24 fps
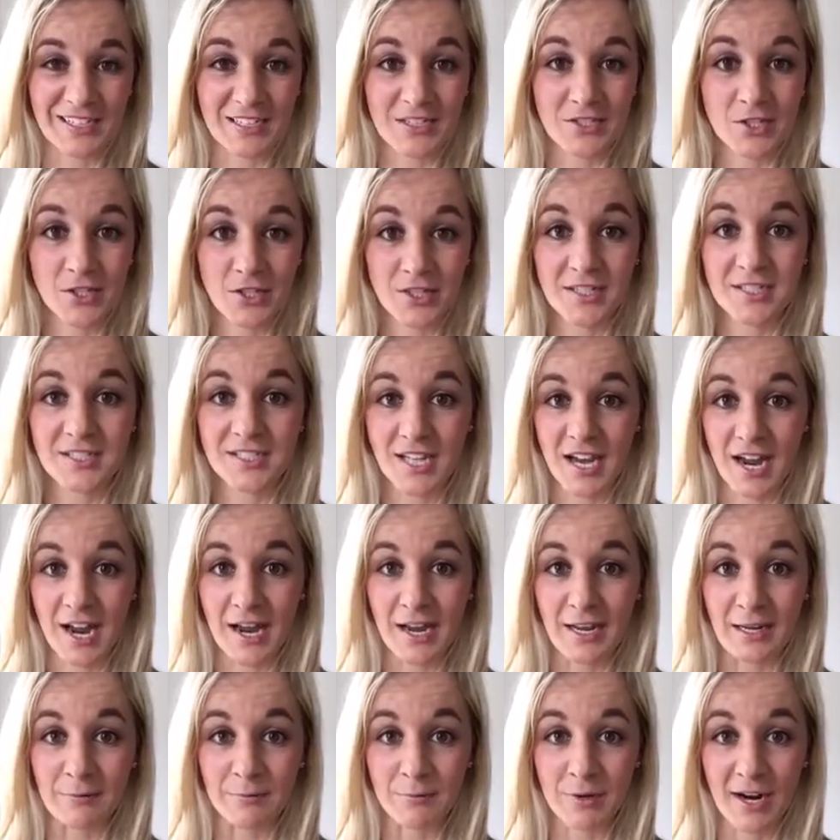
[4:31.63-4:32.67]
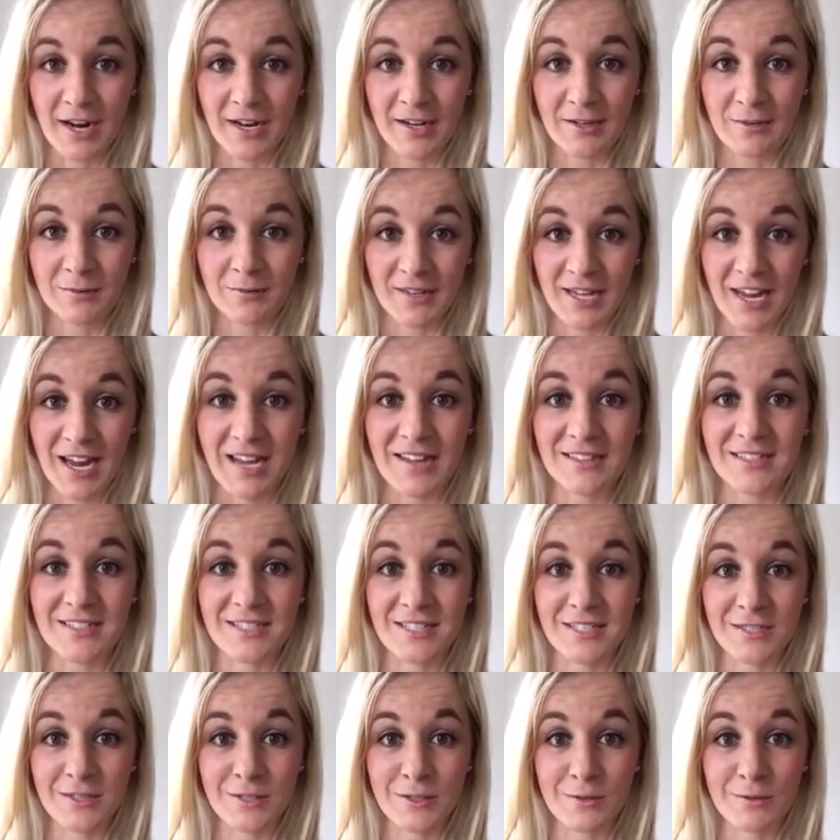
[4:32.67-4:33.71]
It took time, right? We had
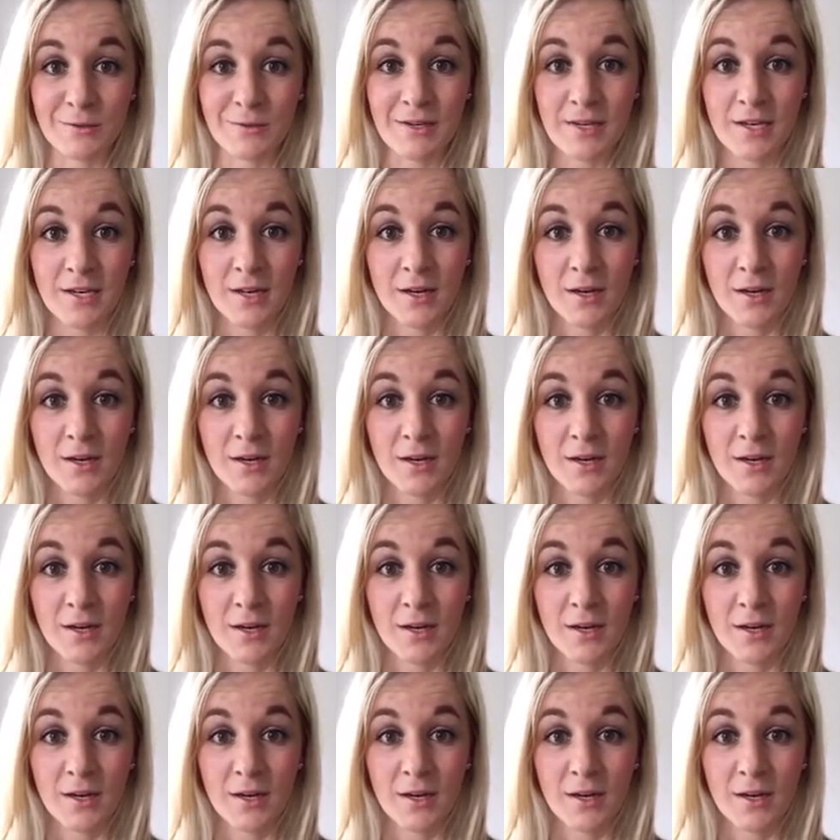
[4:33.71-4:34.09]
to